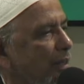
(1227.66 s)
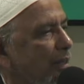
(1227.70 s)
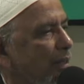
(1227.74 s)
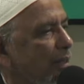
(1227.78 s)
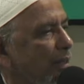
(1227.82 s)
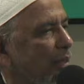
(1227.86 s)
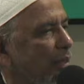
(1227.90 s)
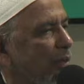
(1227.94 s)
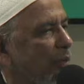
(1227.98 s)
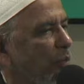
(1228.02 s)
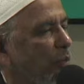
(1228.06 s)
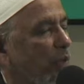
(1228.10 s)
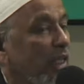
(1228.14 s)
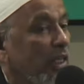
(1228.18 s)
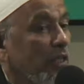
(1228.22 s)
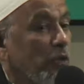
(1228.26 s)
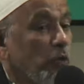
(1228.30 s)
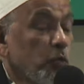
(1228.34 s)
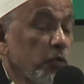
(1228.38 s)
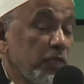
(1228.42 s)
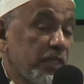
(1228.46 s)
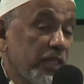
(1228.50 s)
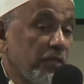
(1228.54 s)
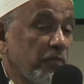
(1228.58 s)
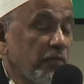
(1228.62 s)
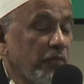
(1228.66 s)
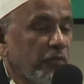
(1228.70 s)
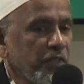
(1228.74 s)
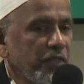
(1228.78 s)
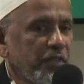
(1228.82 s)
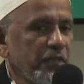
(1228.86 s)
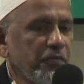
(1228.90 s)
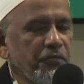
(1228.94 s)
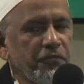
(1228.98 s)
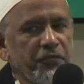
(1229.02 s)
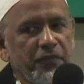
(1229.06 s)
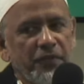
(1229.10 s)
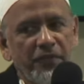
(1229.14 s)
We use it for
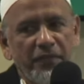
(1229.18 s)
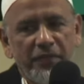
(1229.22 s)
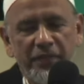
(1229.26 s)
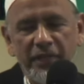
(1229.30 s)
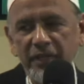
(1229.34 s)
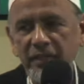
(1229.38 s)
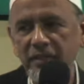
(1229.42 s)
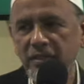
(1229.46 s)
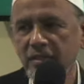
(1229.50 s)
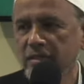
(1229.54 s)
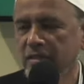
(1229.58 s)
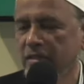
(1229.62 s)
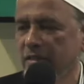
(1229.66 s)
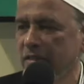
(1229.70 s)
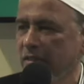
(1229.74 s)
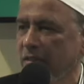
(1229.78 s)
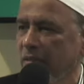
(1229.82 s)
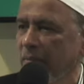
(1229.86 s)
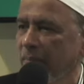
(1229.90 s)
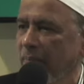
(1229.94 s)
different things.